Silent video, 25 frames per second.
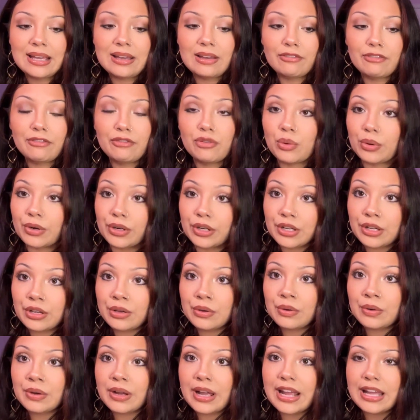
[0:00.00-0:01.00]
for
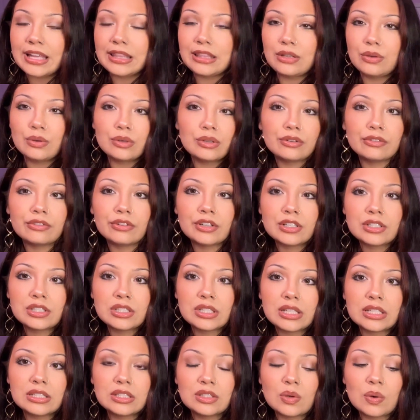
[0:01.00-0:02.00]
you, and the universe
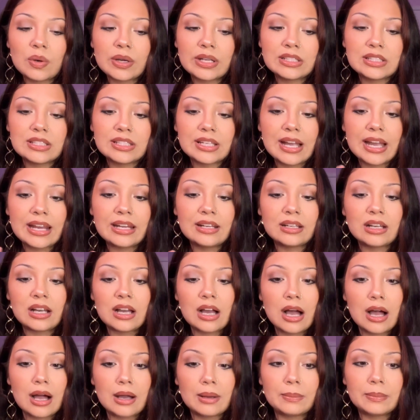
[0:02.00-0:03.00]
is going to kind of
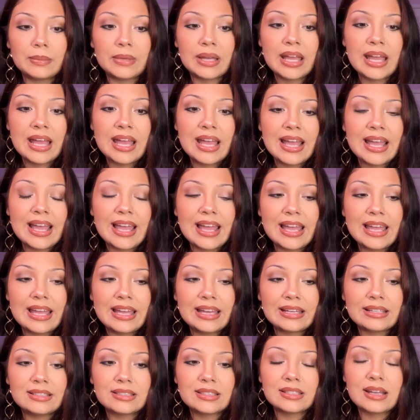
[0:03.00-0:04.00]
come
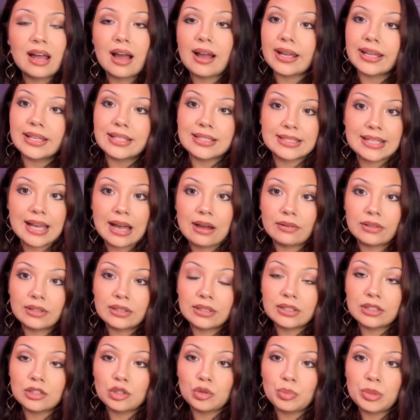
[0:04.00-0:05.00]
and knock it down a
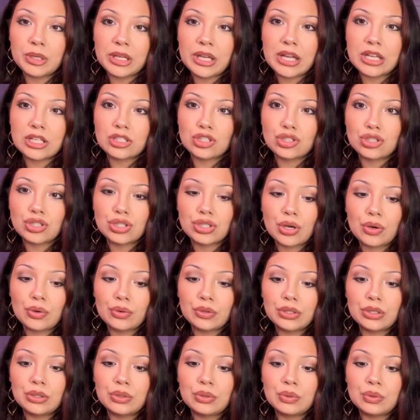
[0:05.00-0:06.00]
little bit and show
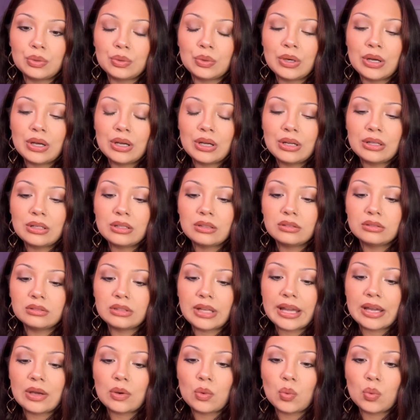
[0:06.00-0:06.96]
you like